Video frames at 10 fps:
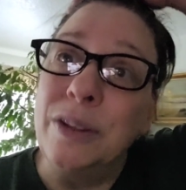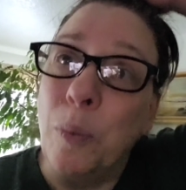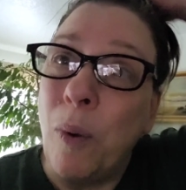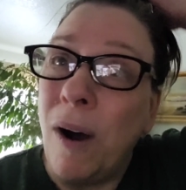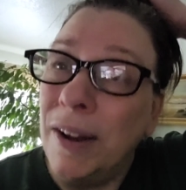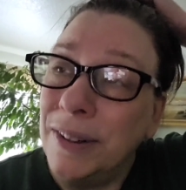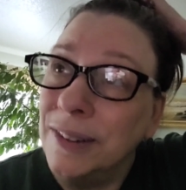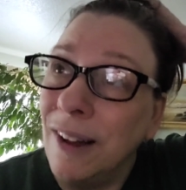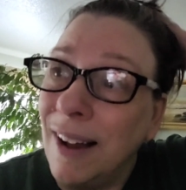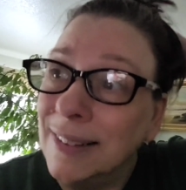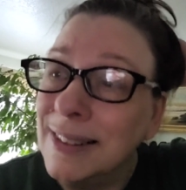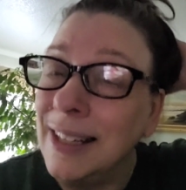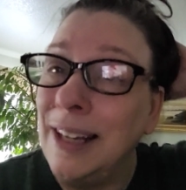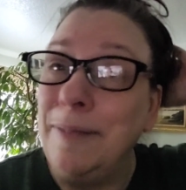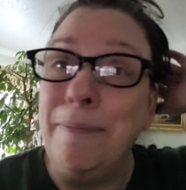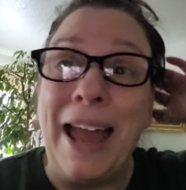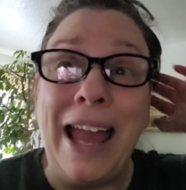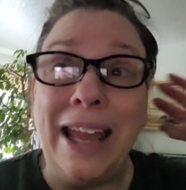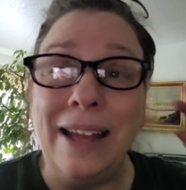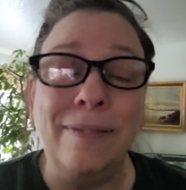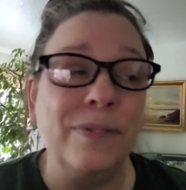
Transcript: the water loss in May.